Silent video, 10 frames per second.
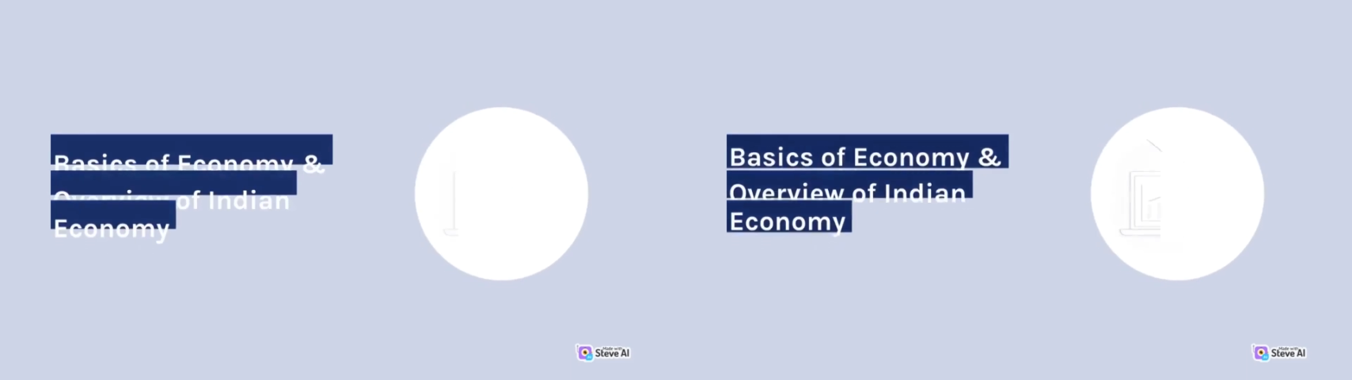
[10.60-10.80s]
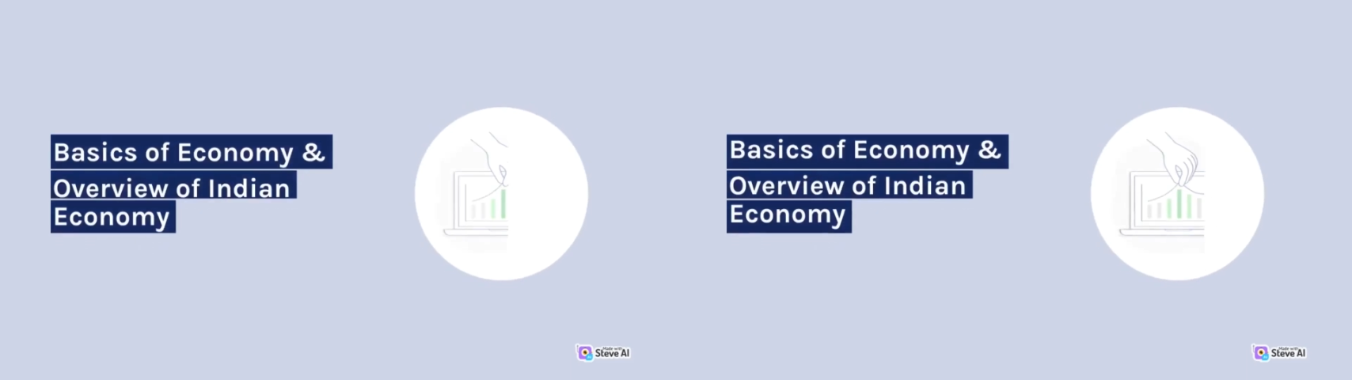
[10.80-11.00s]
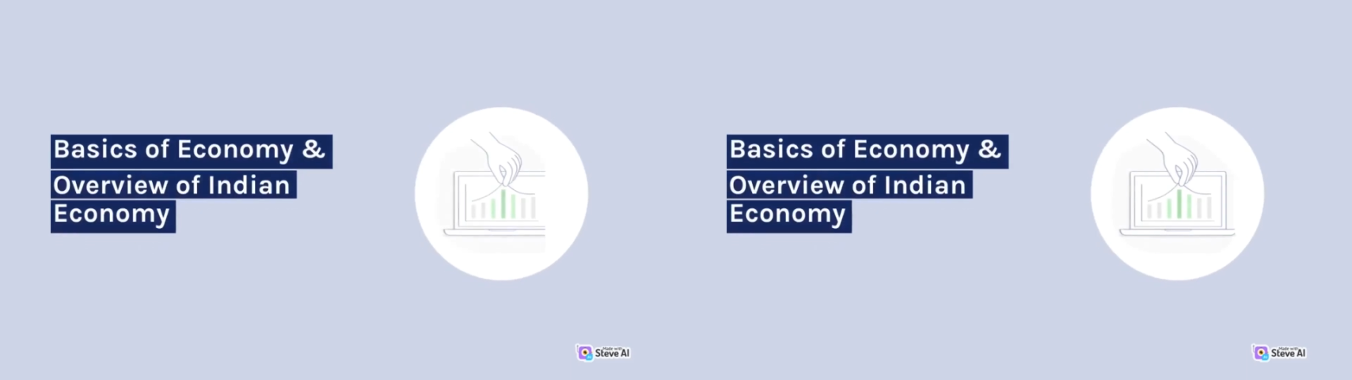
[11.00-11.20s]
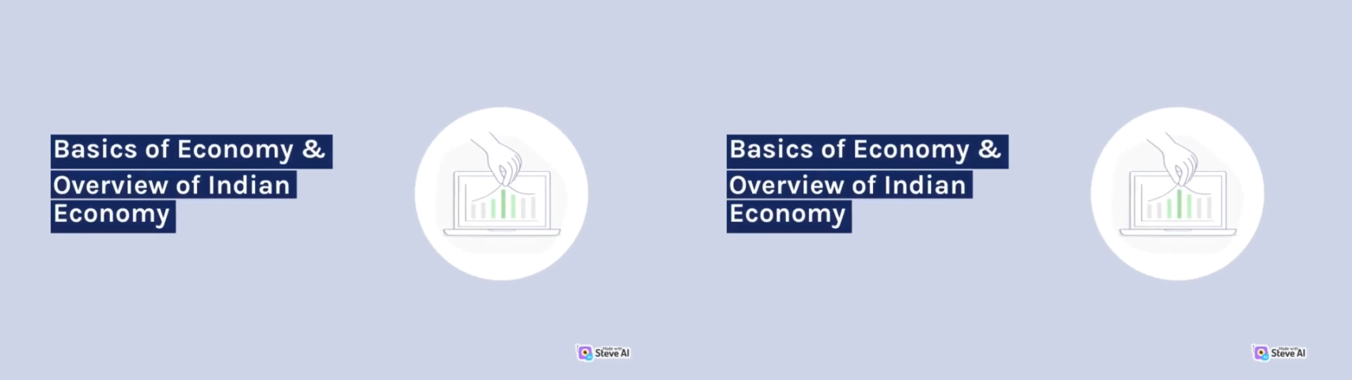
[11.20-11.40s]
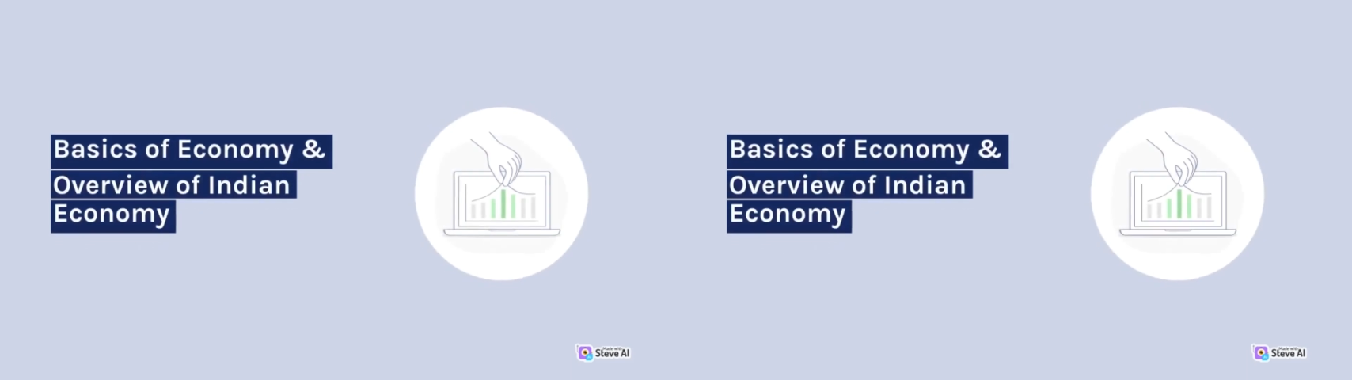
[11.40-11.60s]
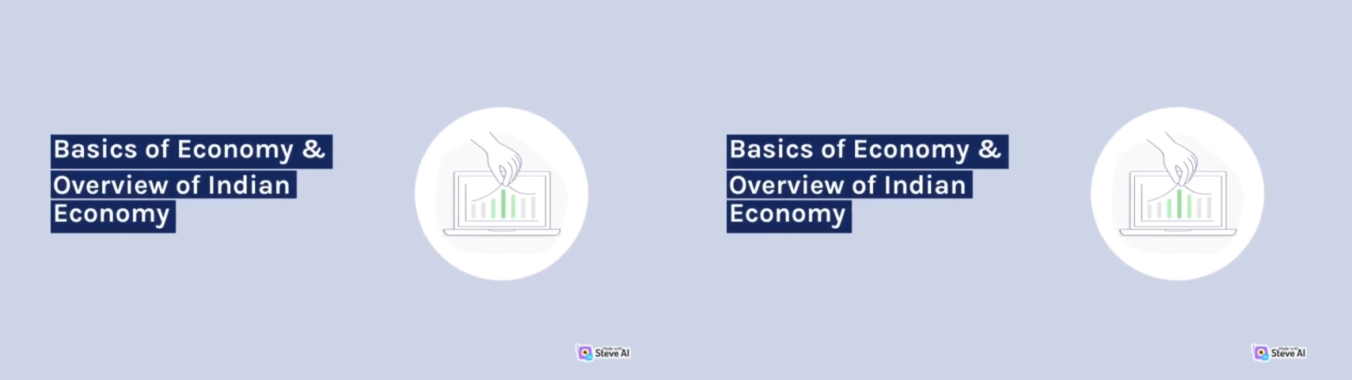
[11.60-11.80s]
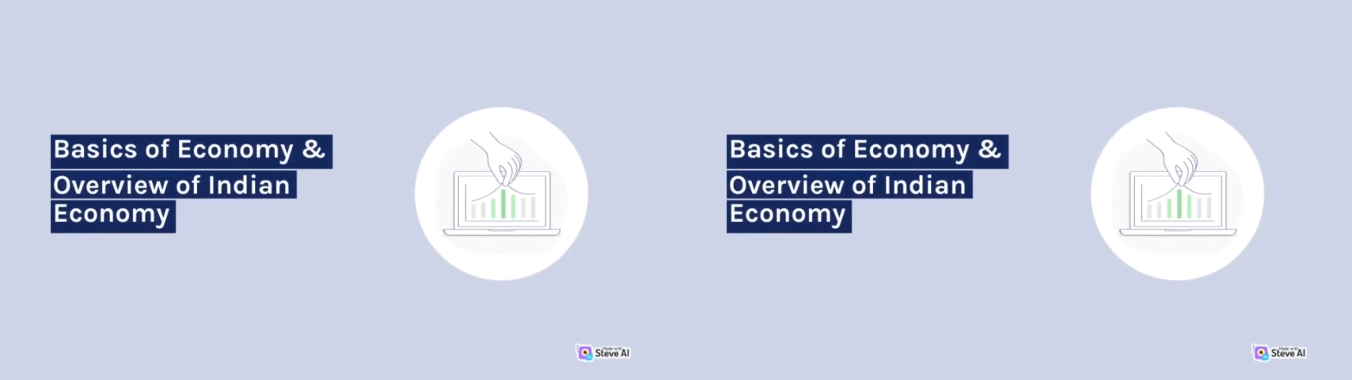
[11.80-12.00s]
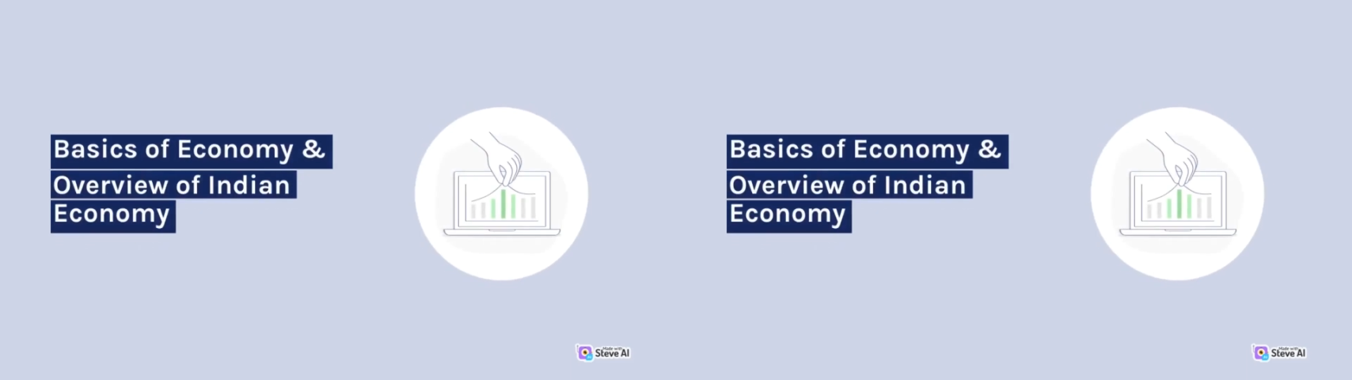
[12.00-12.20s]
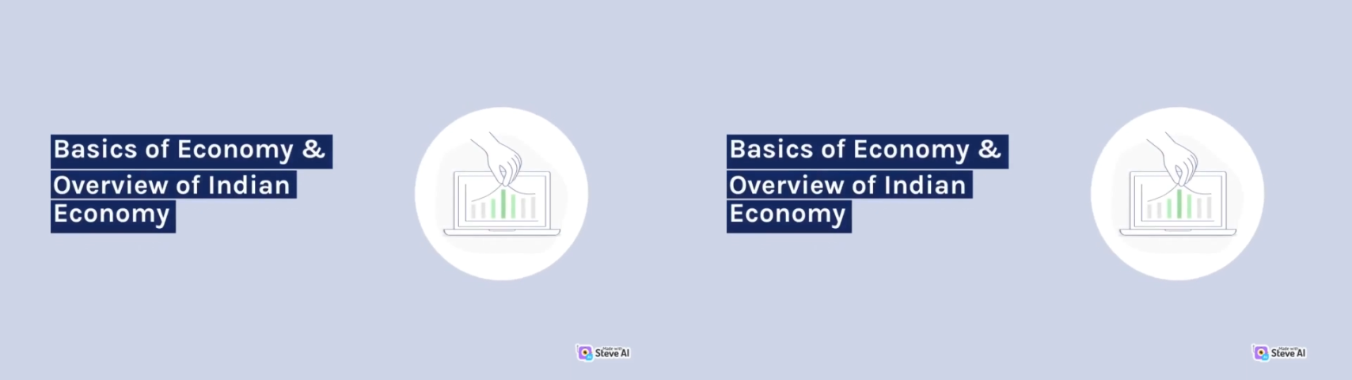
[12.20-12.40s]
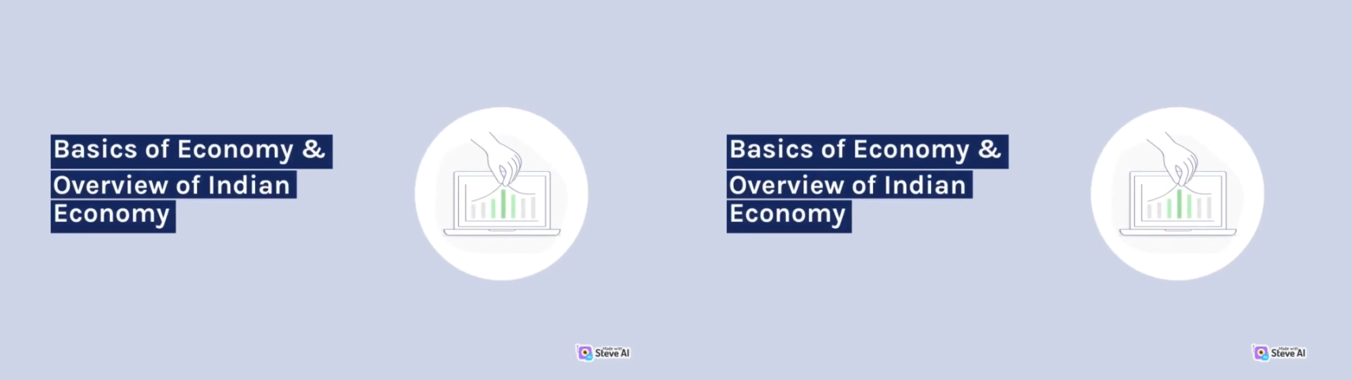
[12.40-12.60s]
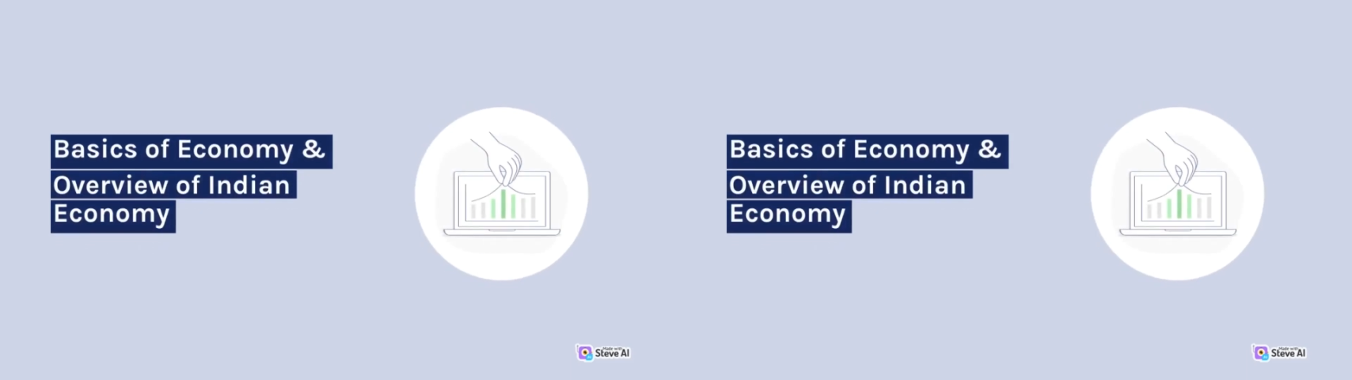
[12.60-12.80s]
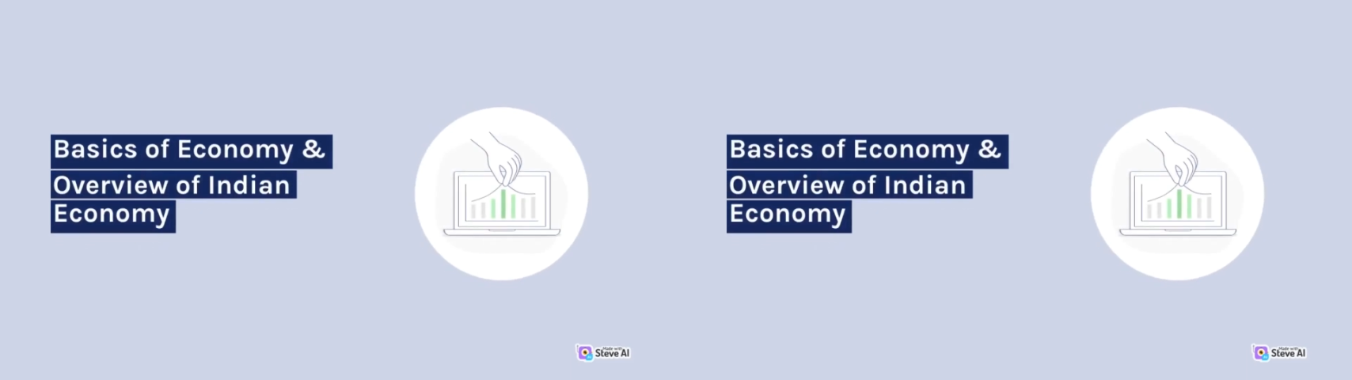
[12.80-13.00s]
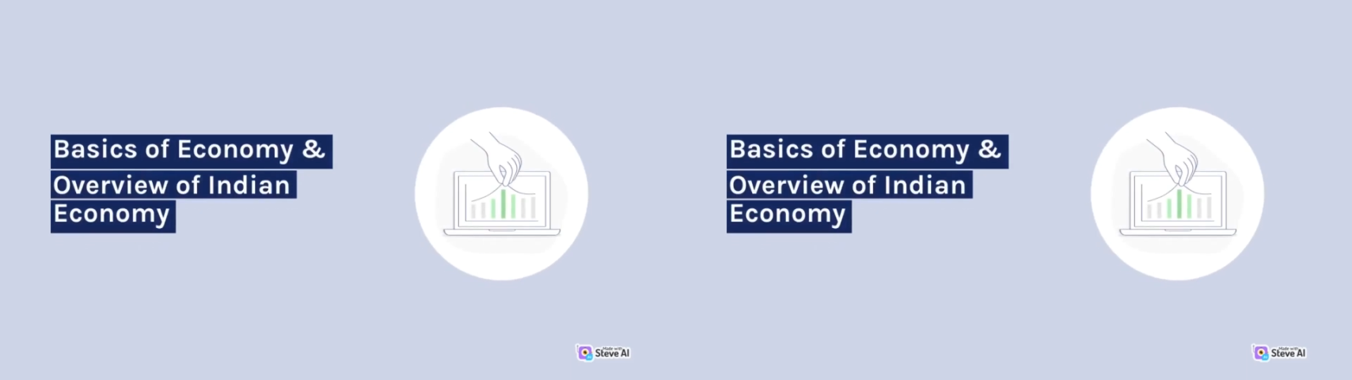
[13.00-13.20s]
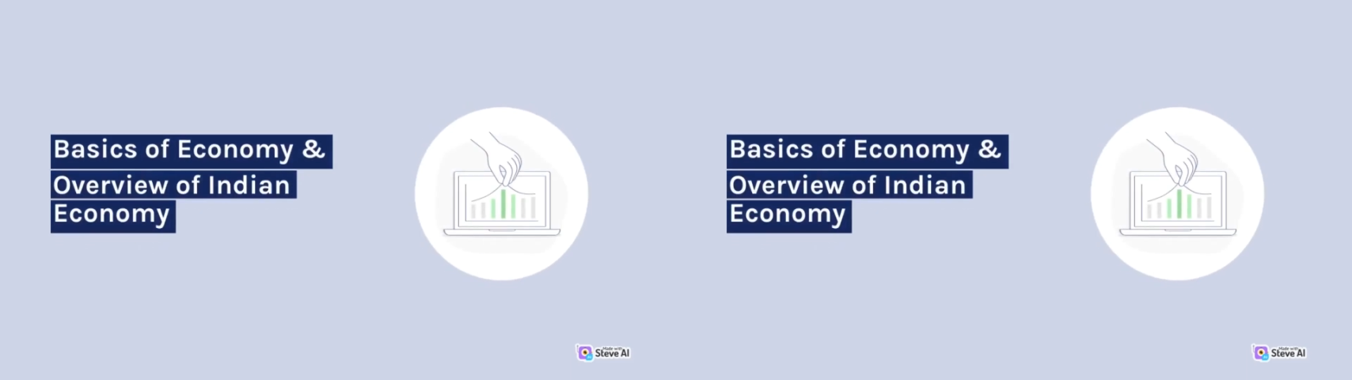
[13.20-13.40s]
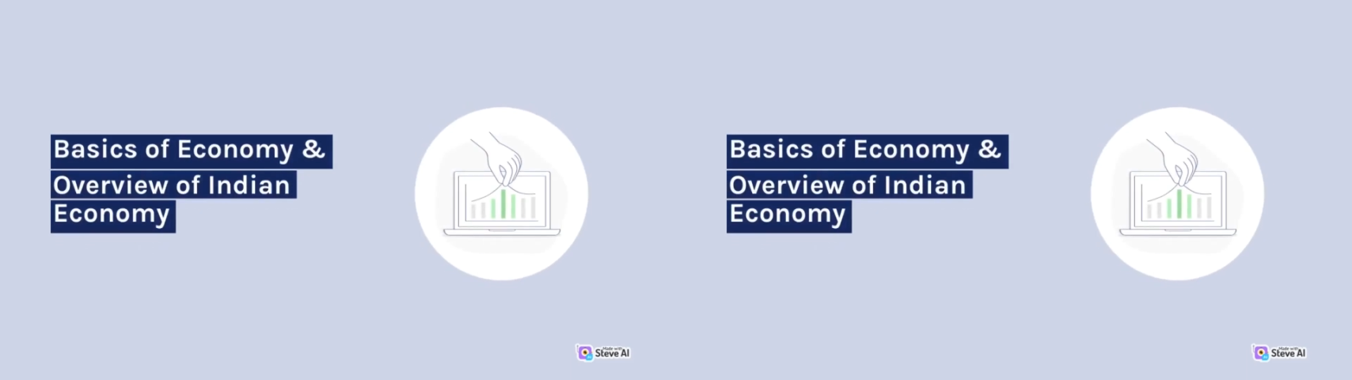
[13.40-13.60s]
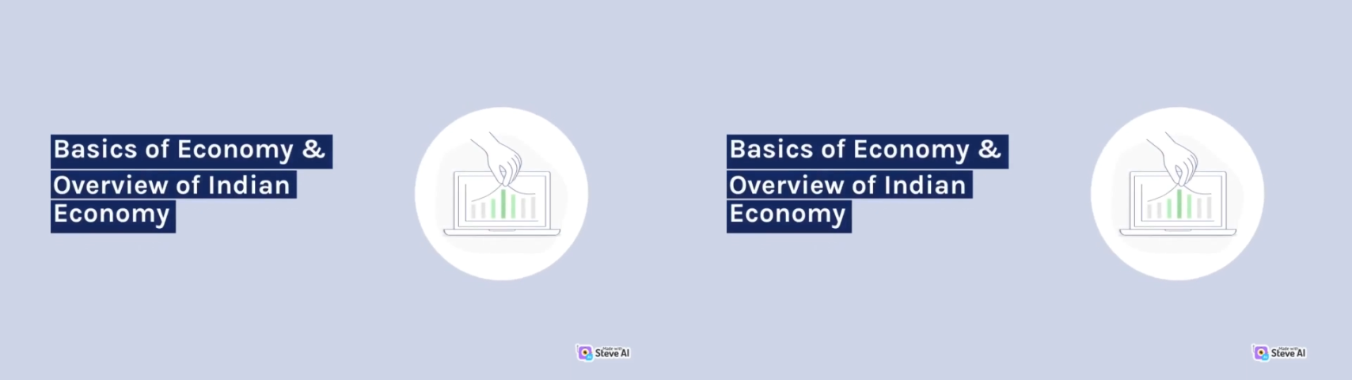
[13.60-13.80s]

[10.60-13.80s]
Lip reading: Nobody's mouth can be seen.